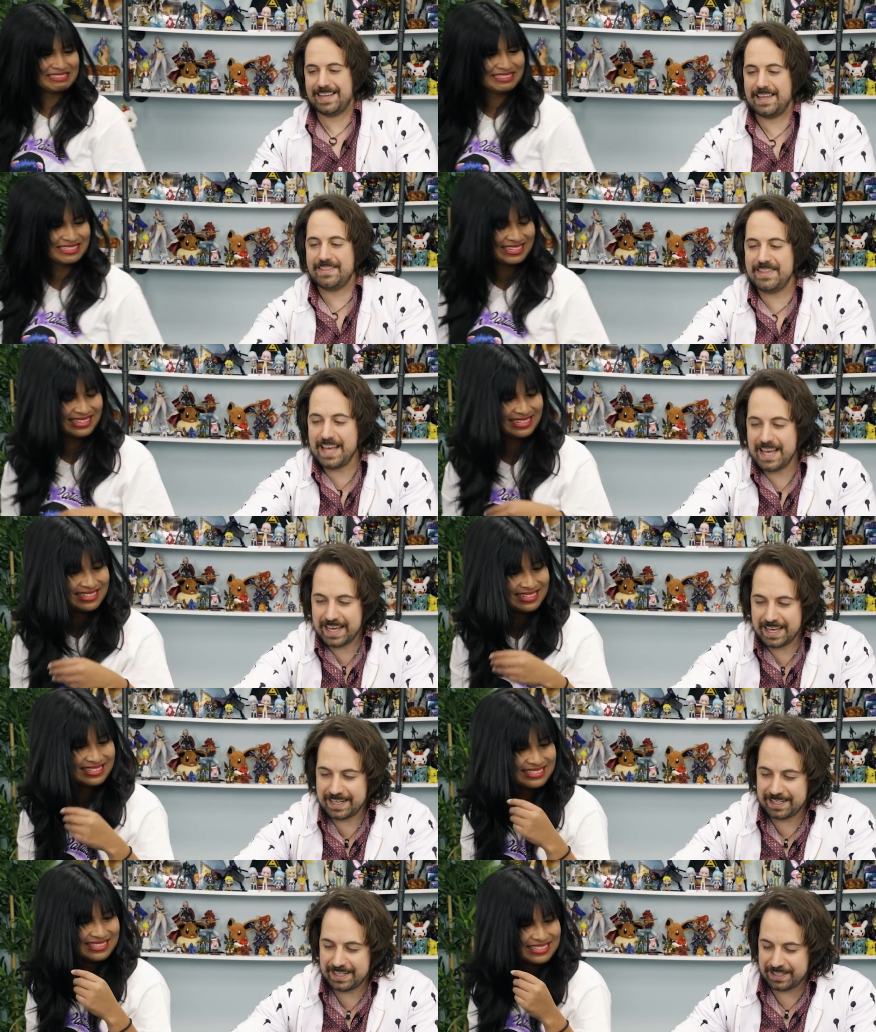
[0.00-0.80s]
Speaker 1: And
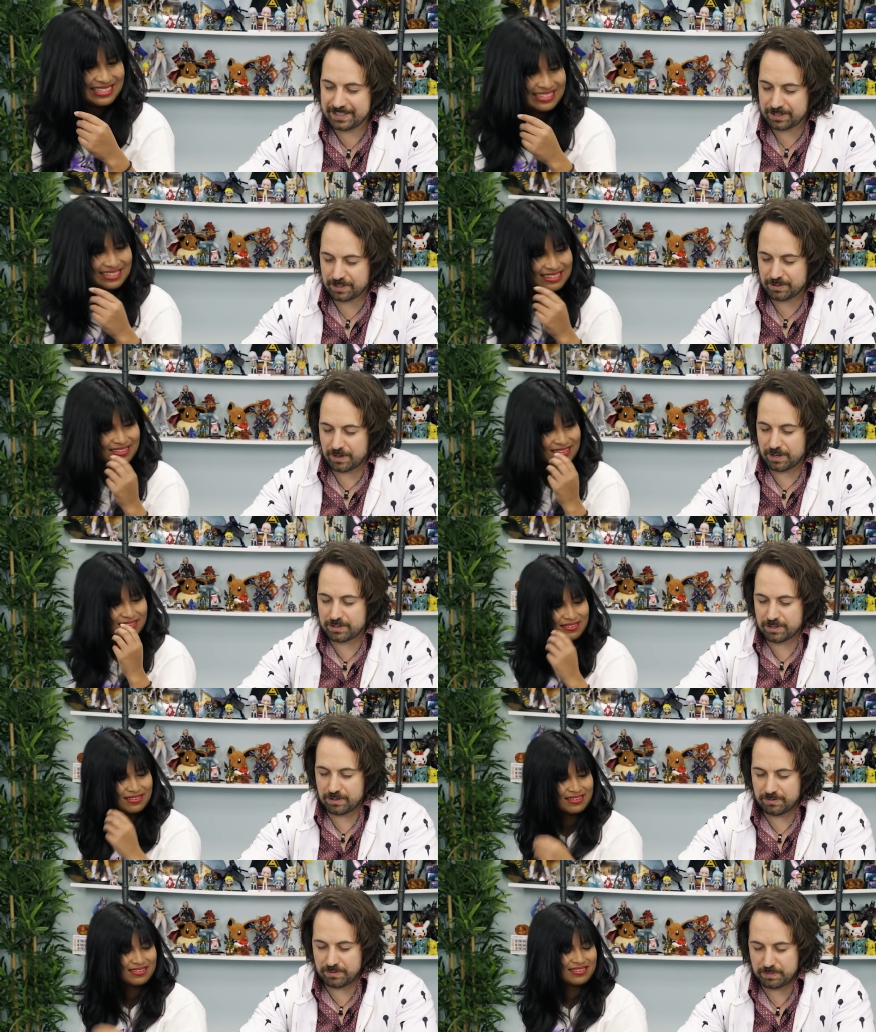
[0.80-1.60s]
then it's a
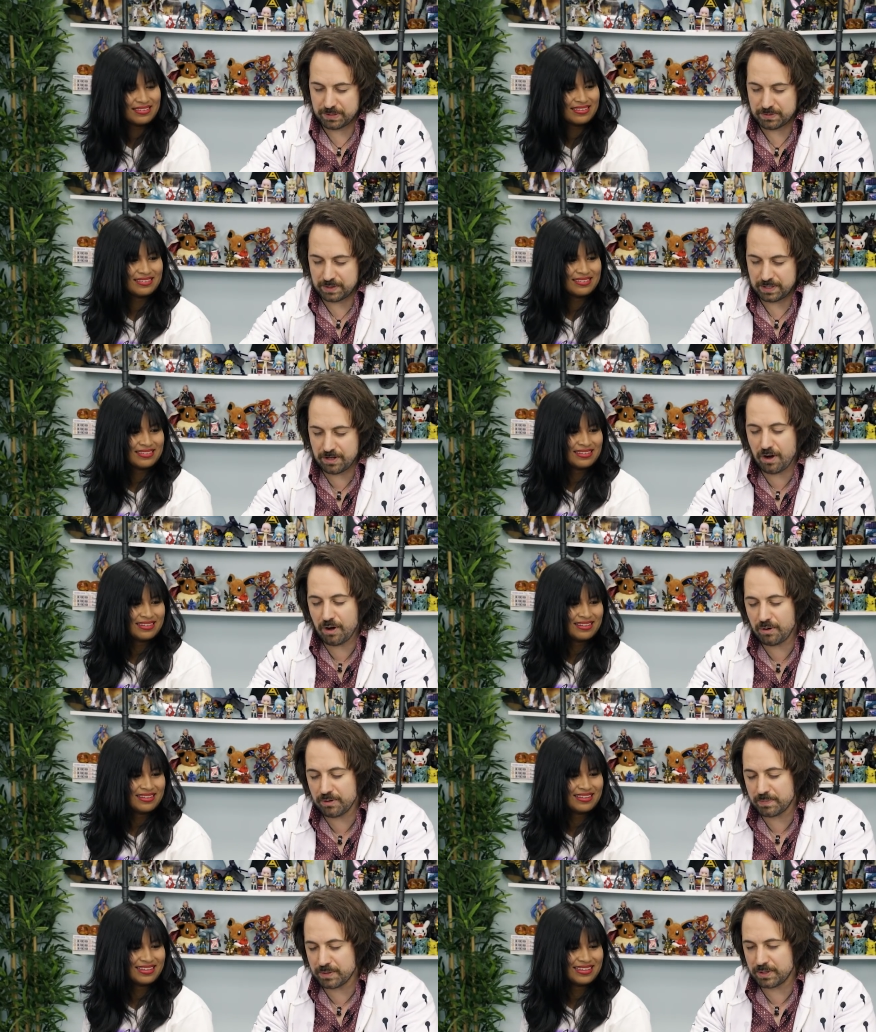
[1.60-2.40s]
crossover between,
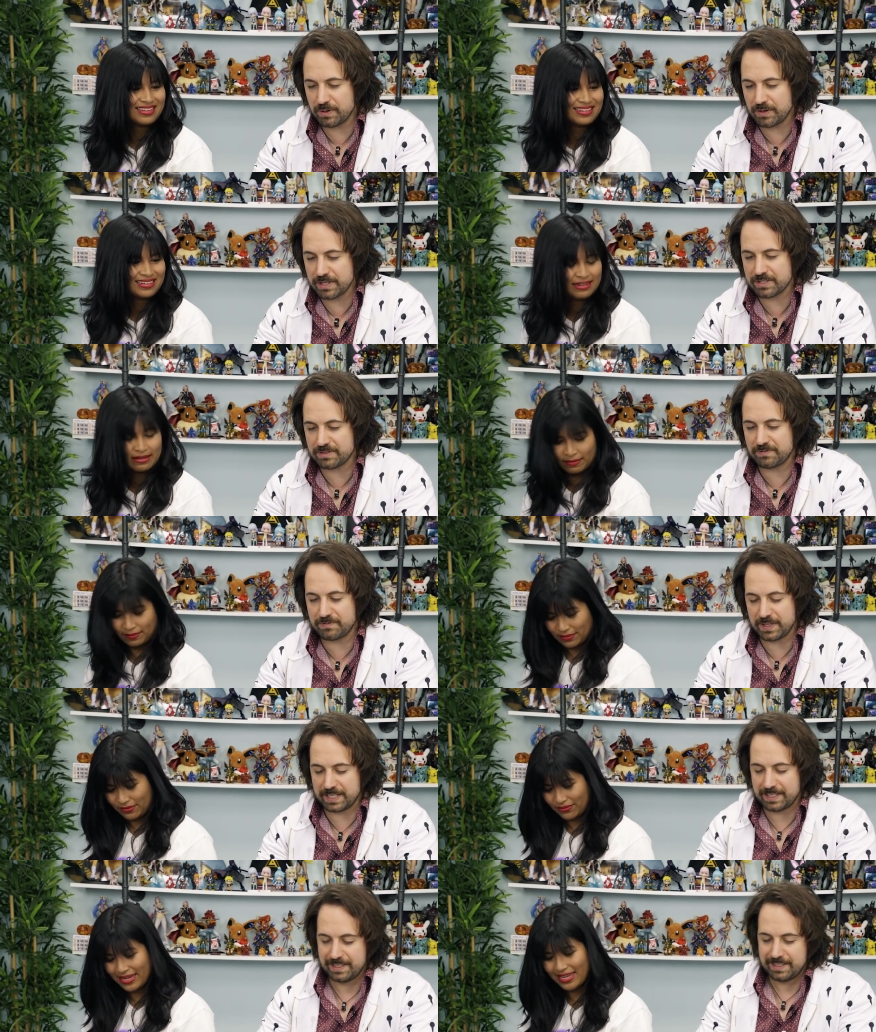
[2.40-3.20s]
no, the Bruno doesn't
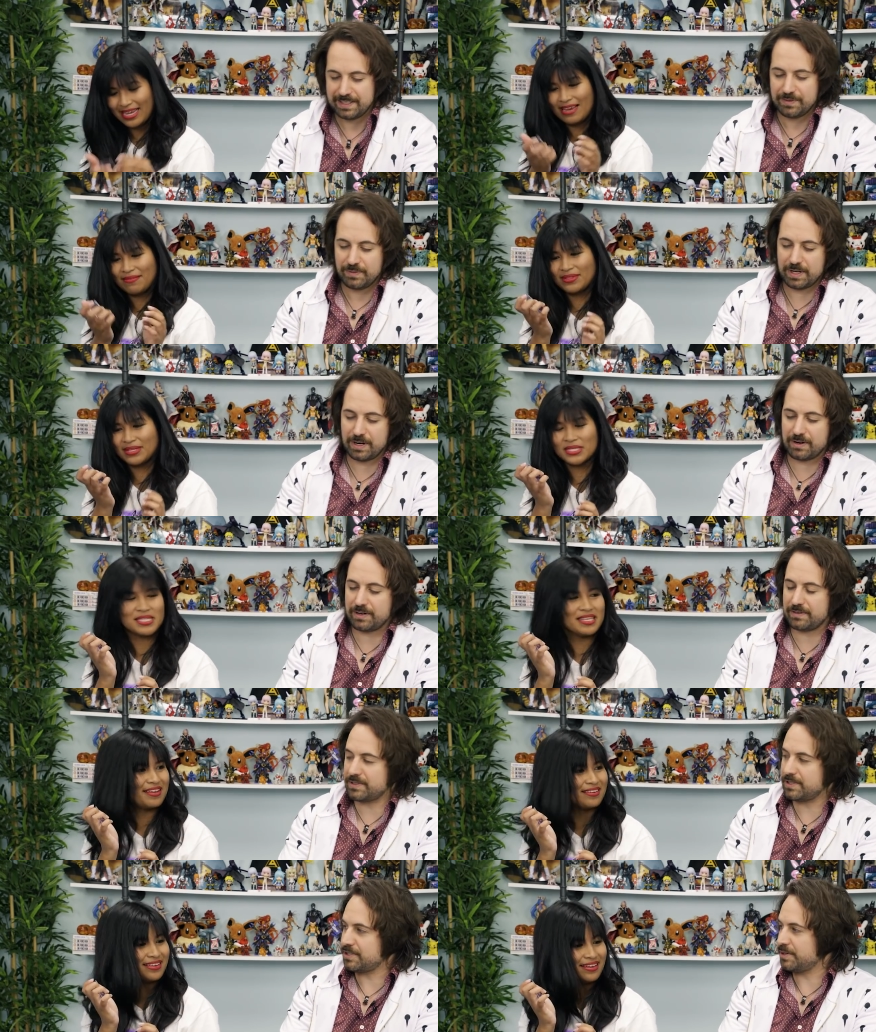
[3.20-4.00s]
fit.
Speaker 2: Wait, I have this
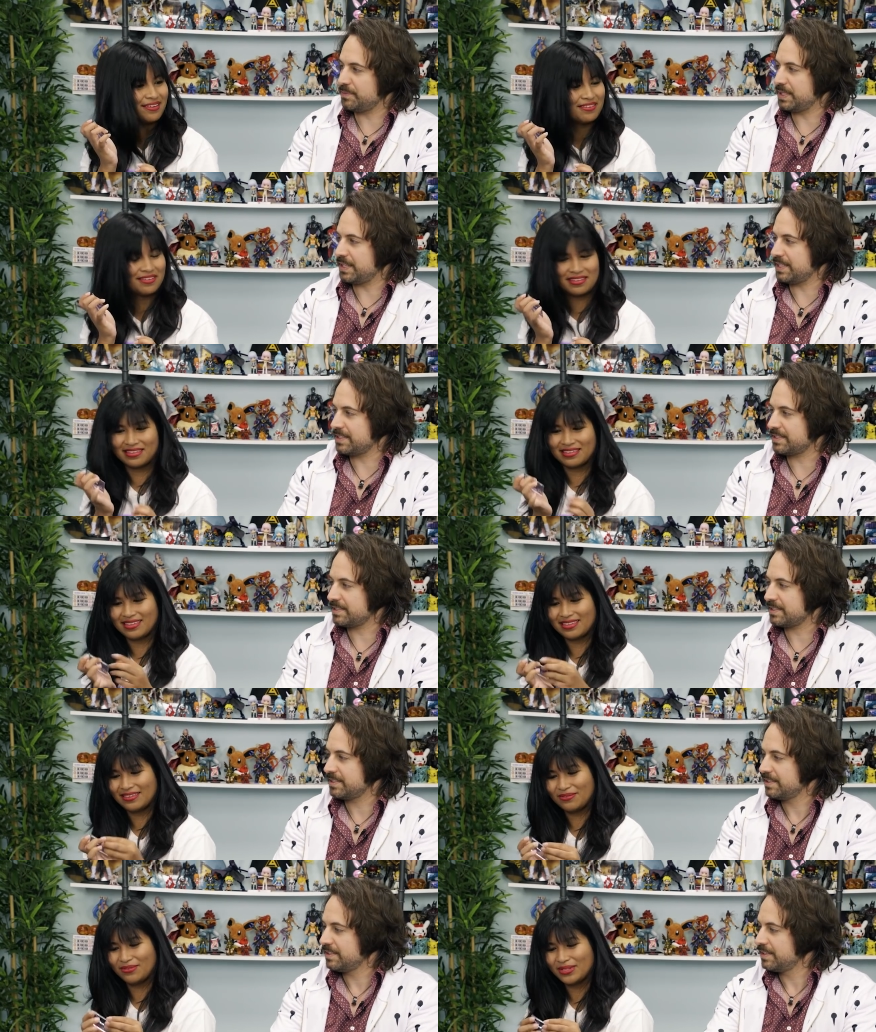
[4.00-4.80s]
stand now. We already determined
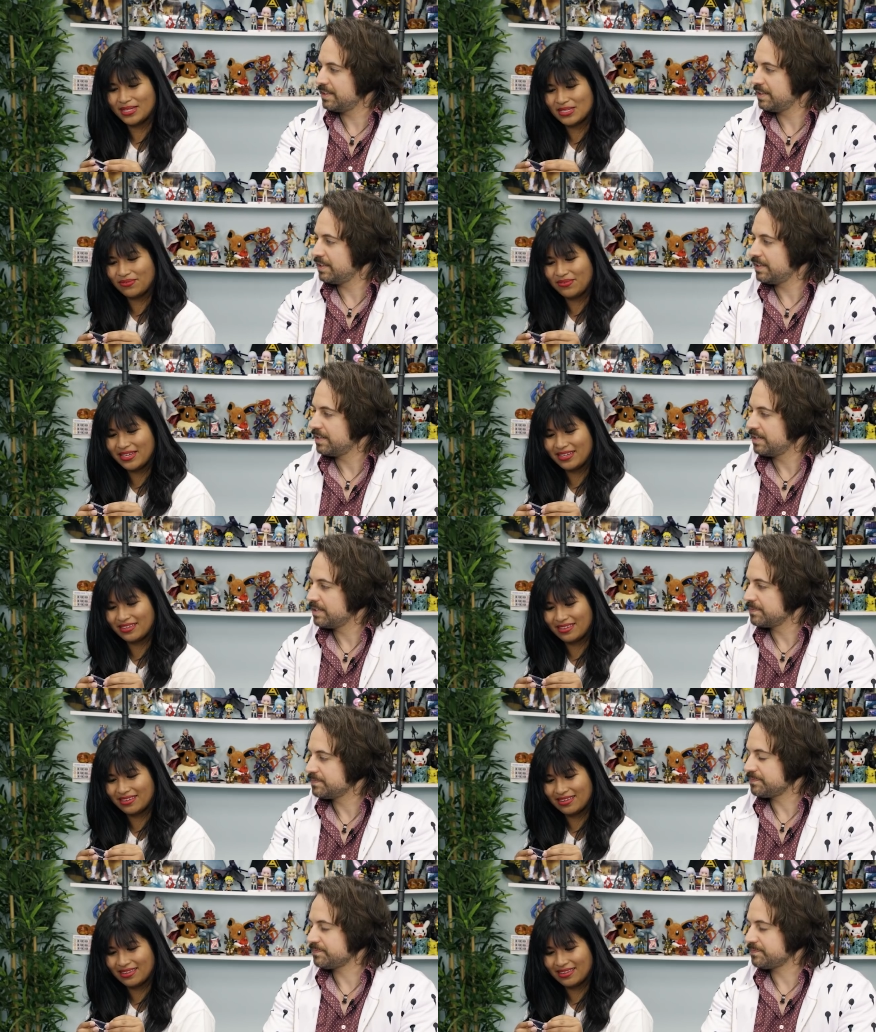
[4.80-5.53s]
this. Will this fit?